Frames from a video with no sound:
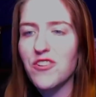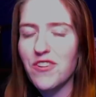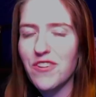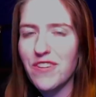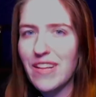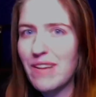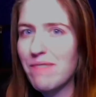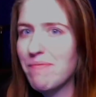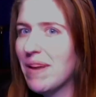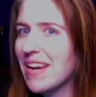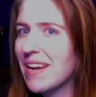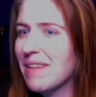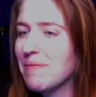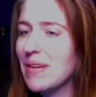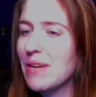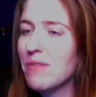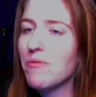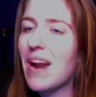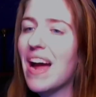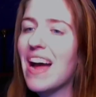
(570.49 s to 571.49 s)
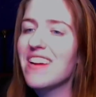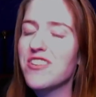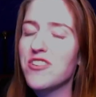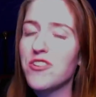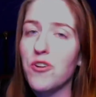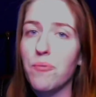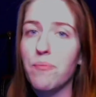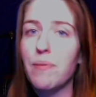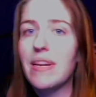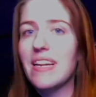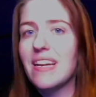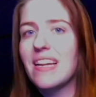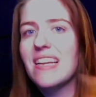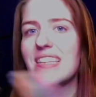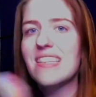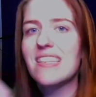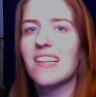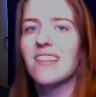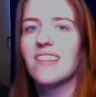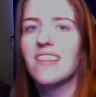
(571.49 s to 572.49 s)
It may not be irrational, but it is
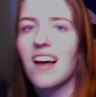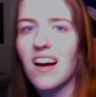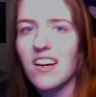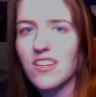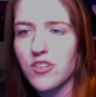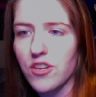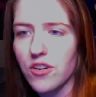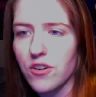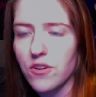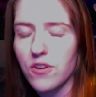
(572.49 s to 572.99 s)
logical.